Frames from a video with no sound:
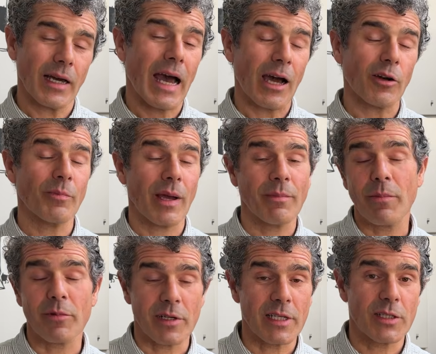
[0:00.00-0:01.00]
of my
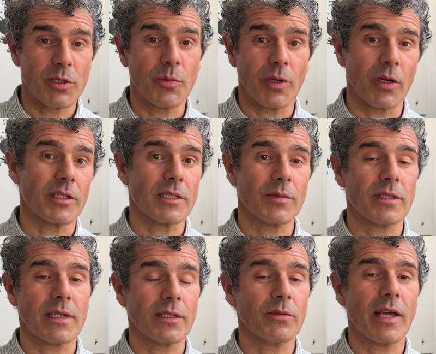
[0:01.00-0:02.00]
memory, to be honest,
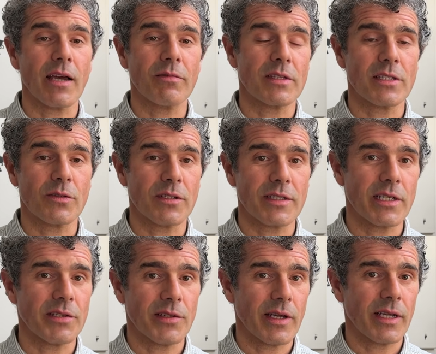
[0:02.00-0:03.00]
because I don't have this unit
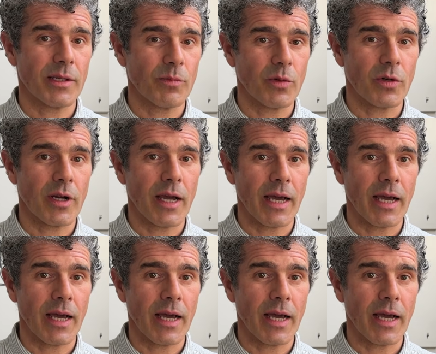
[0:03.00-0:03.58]
here anymore,